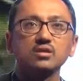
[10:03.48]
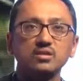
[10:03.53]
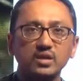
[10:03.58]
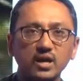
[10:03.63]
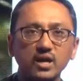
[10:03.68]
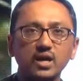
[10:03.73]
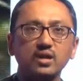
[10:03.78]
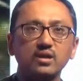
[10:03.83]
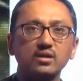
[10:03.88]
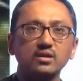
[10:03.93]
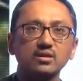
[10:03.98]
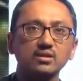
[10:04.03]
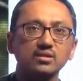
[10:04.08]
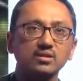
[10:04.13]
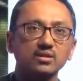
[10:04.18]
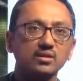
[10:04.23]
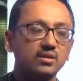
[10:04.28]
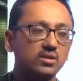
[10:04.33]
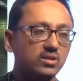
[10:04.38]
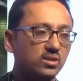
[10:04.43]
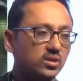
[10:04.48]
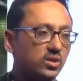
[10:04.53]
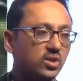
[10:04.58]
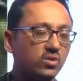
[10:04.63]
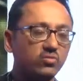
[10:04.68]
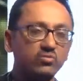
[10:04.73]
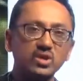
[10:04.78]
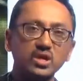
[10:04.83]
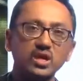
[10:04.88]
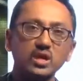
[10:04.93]
then you
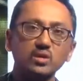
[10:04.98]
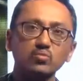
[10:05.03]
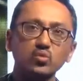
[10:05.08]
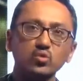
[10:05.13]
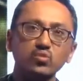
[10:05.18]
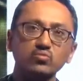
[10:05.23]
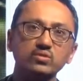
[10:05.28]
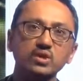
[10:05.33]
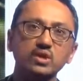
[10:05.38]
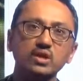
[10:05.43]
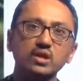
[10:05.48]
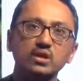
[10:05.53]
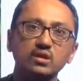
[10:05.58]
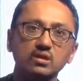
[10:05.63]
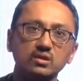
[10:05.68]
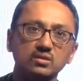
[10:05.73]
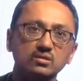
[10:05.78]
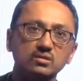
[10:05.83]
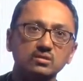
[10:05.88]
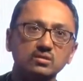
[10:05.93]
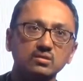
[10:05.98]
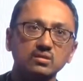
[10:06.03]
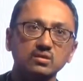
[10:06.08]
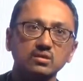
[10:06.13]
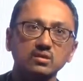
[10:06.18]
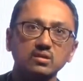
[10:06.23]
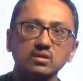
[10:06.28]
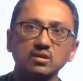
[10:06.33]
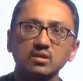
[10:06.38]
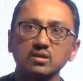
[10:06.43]
know, we can move the needle.
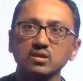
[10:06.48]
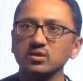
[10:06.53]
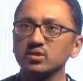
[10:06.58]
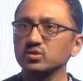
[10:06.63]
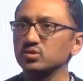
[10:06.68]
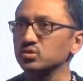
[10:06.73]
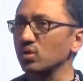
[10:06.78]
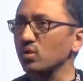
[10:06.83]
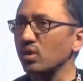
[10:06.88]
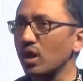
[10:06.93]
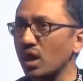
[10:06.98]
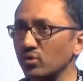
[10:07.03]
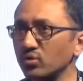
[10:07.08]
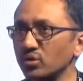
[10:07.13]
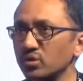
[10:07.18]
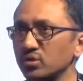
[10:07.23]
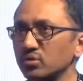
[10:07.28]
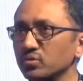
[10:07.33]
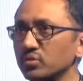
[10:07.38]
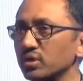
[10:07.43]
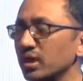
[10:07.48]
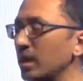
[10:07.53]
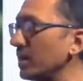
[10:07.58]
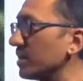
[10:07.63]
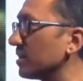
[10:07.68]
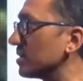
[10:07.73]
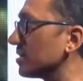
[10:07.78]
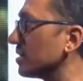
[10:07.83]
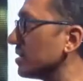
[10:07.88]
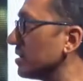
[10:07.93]
So how to do
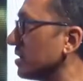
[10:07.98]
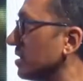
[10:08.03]
that